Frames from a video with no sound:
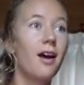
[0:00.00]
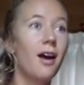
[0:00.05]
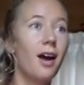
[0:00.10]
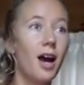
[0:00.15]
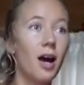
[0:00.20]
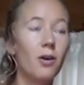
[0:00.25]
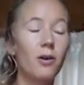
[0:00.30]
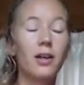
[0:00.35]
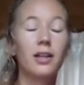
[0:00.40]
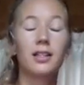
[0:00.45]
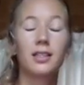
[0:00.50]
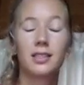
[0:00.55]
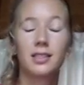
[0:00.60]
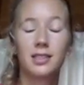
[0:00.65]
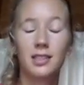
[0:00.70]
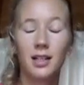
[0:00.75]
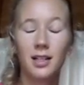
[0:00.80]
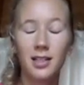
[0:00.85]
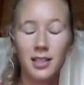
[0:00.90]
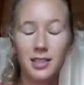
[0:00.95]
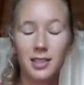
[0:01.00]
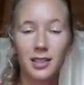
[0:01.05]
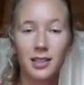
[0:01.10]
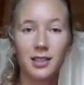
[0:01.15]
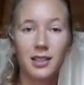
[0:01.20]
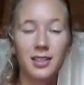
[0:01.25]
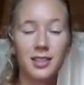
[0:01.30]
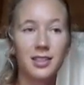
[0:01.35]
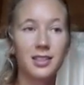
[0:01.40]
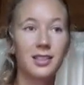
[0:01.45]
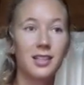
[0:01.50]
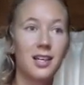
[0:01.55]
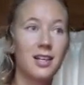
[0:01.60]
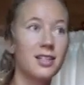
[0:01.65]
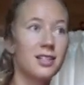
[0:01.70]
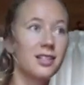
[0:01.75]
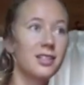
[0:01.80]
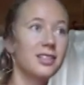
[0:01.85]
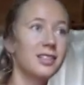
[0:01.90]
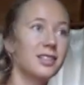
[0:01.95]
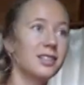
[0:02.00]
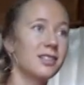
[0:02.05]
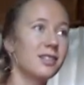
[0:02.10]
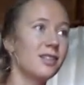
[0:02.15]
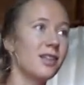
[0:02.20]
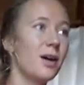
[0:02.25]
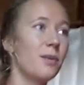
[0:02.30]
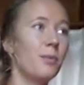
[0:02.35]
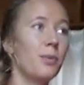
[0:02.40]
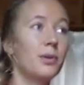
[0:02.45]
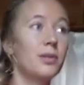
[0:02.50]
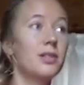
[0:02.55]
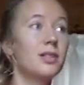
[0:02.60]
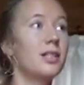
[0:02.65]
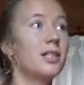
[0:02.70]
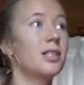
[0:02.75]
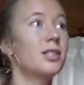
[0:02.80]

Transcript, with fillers: How exciting! Let's let's listen to that person.